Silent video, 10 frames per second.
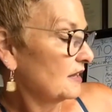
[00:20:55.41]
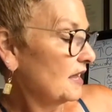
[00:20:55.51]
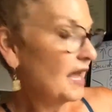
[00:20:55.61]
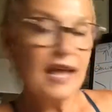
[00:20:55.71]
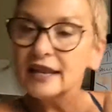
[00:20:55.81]

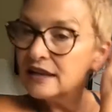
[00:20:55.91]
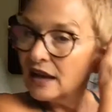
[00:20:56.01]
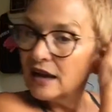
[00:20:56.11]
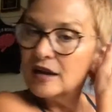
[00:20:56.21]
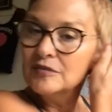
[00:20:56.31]
And,
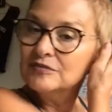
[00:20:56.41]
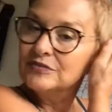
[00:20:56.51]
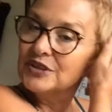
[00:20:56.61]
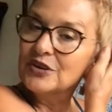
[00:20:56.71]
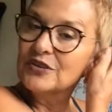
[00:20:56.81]

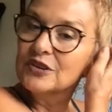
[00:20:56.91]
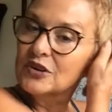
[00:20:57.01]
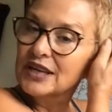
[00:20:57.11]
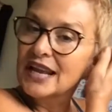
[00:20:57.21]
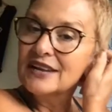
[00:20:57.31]
they're
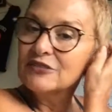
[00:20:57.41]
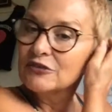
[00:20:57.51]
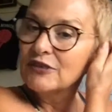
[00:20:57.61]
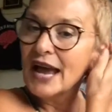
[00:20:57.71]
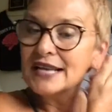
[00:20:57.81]
looking at it for
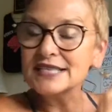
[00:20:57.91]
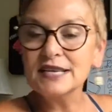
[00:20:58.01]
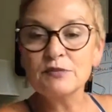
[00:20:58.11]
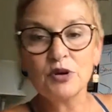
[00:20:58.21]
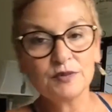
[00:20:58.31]

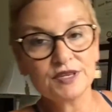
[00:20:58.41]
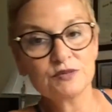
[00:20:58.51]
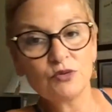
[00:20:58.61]
vaccine purposes.